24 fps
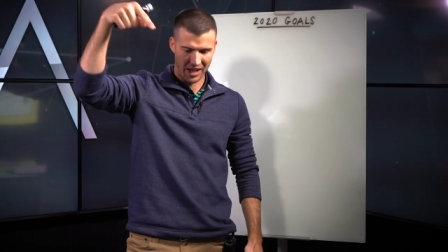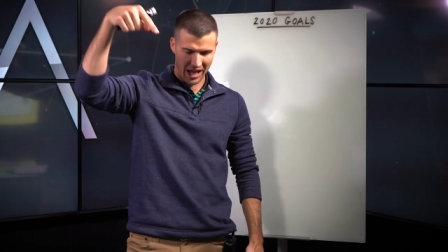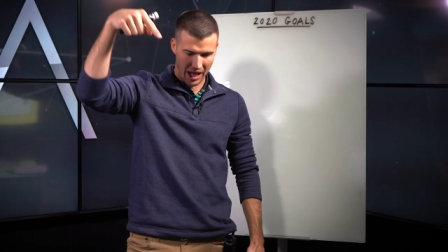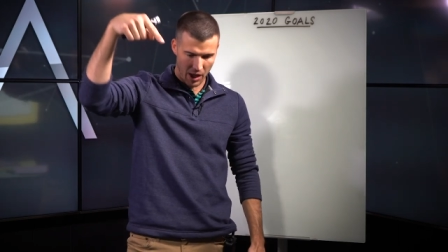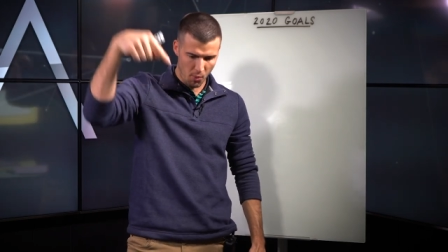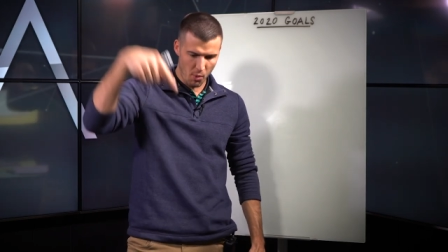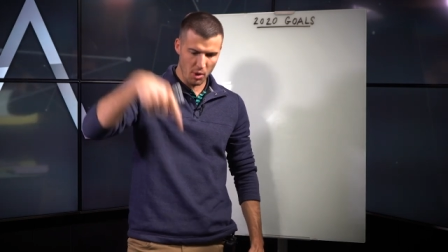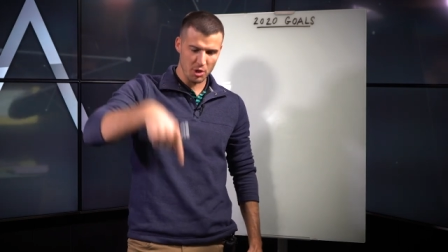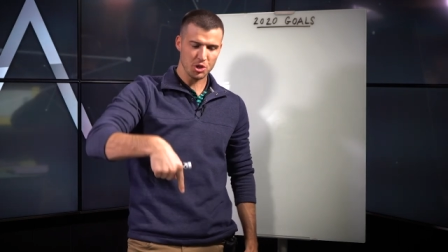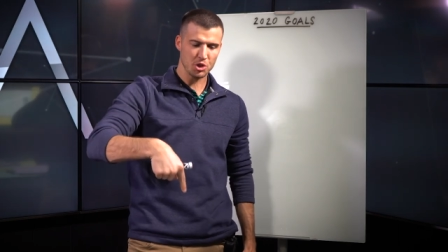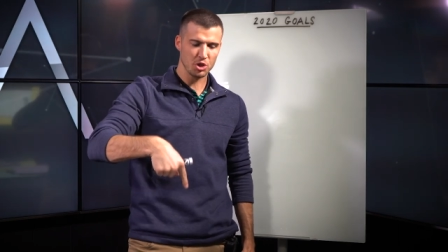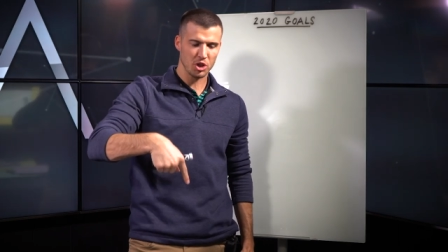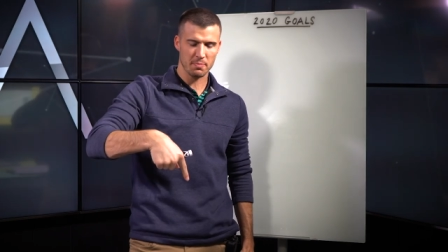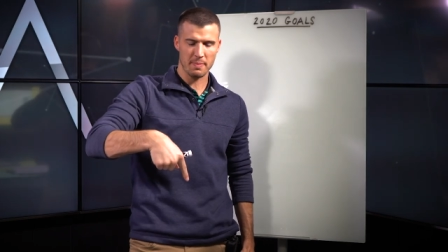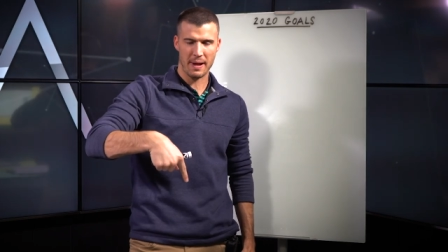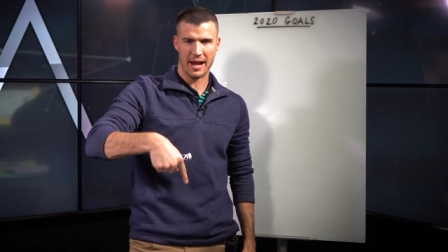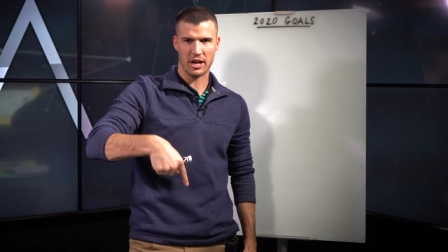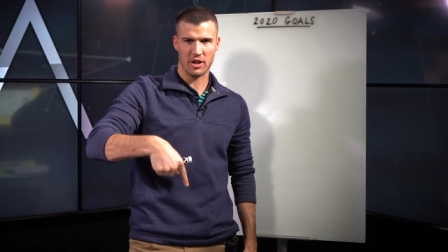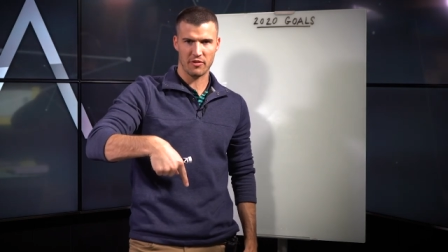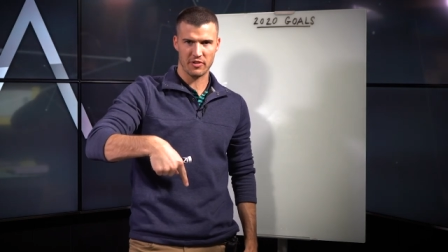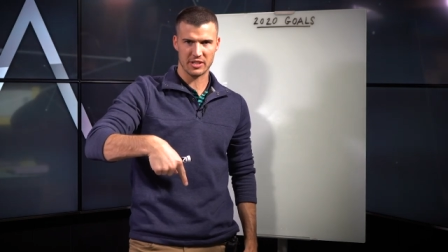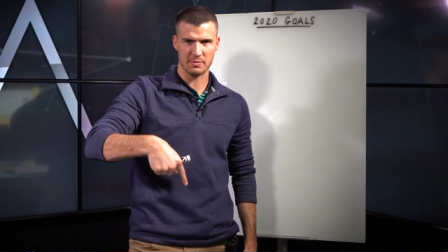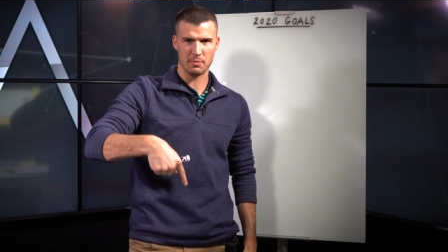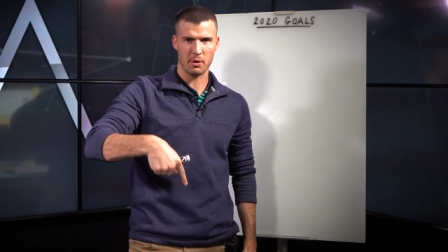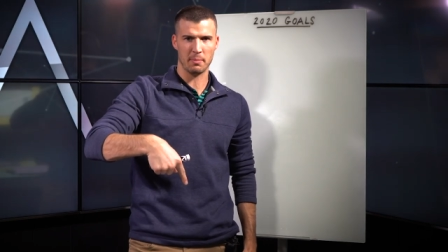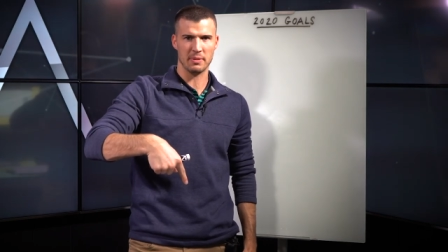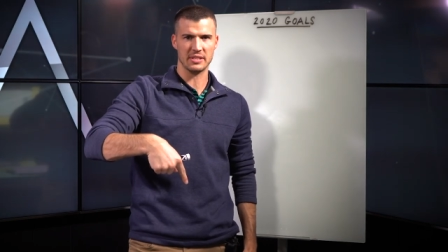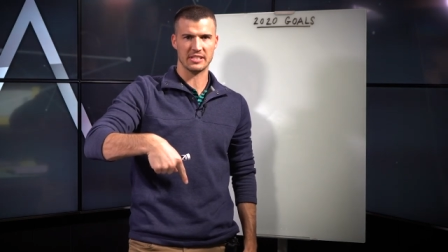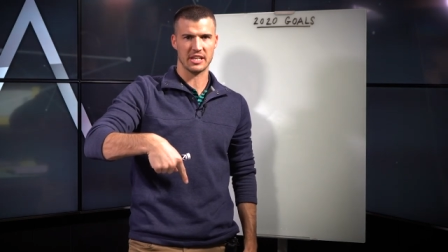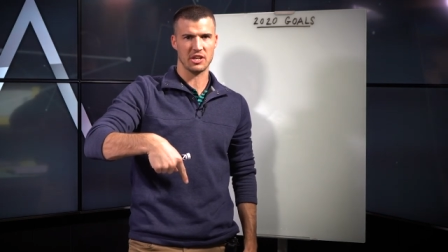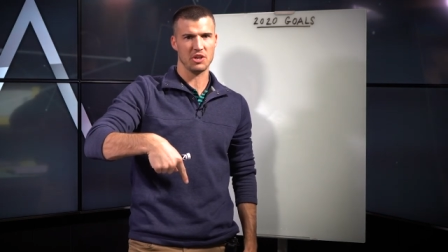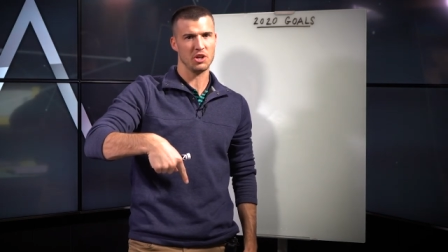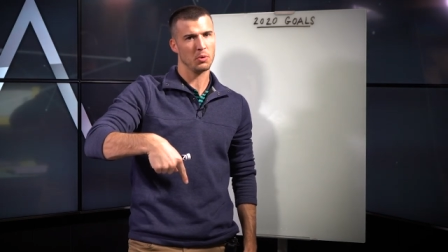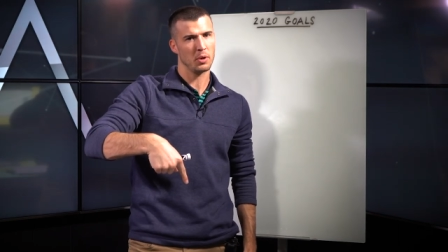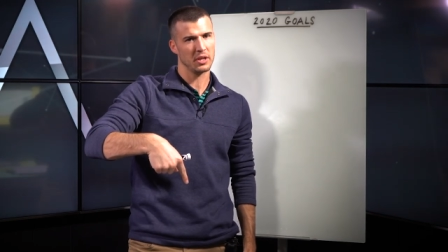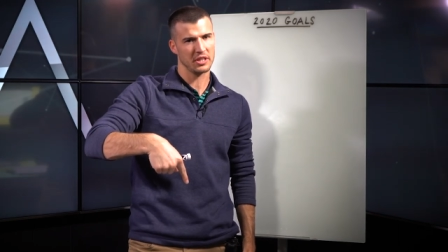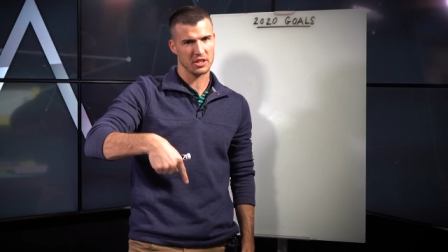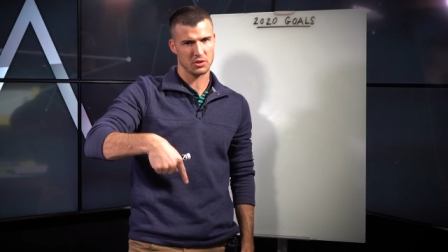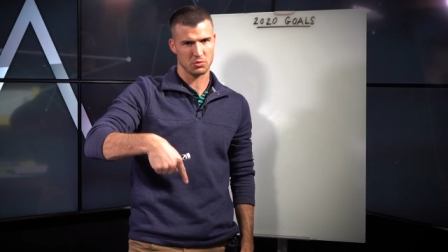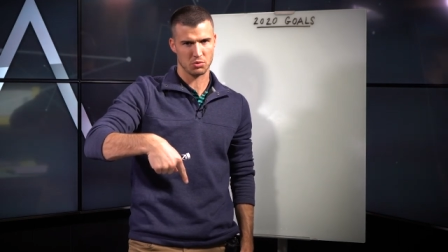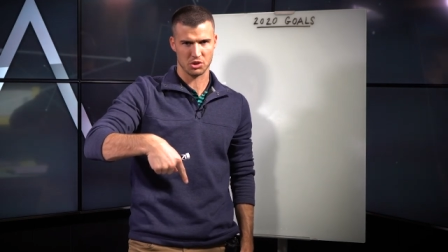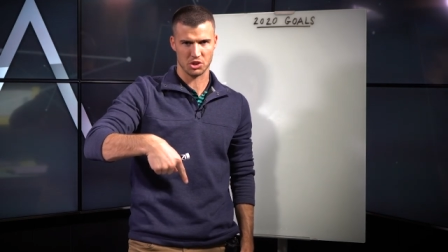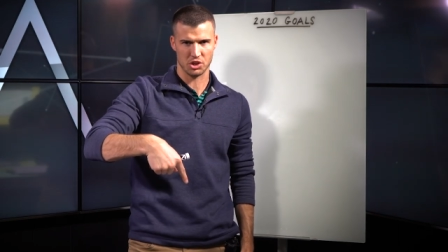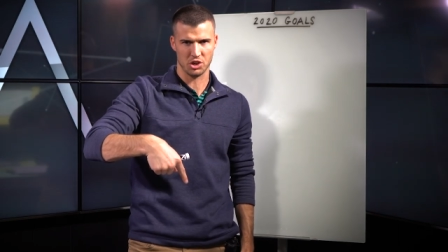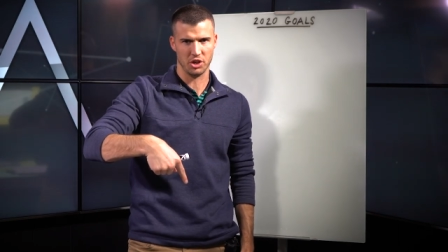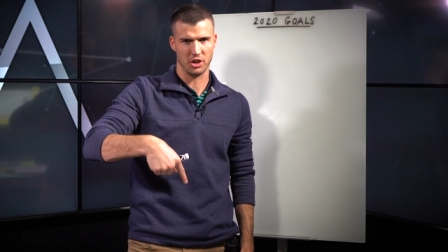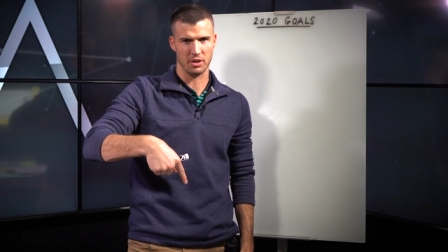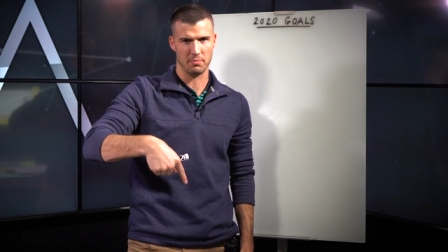I want you to look back on this moment and say, you know what, this
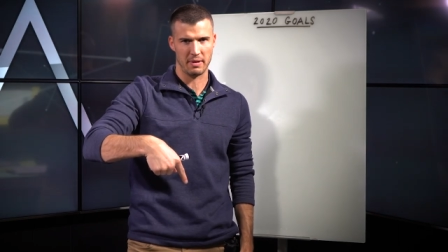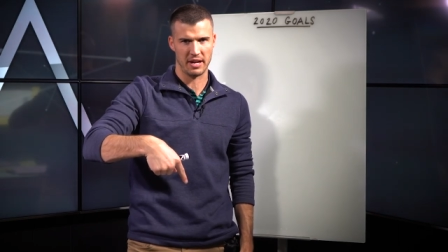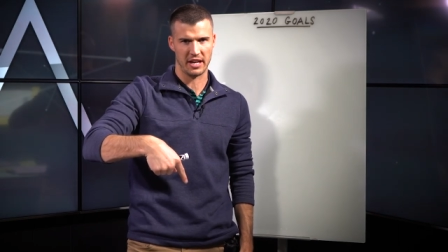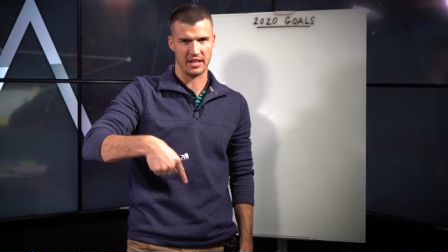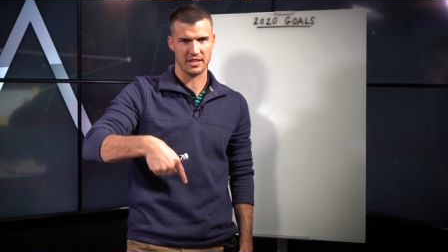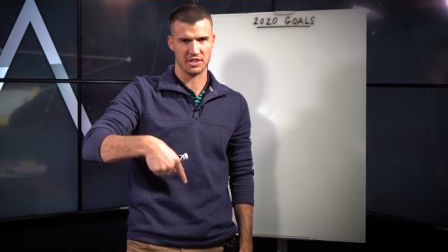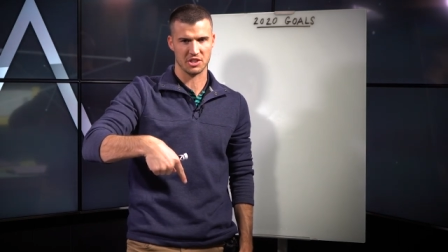was good, man.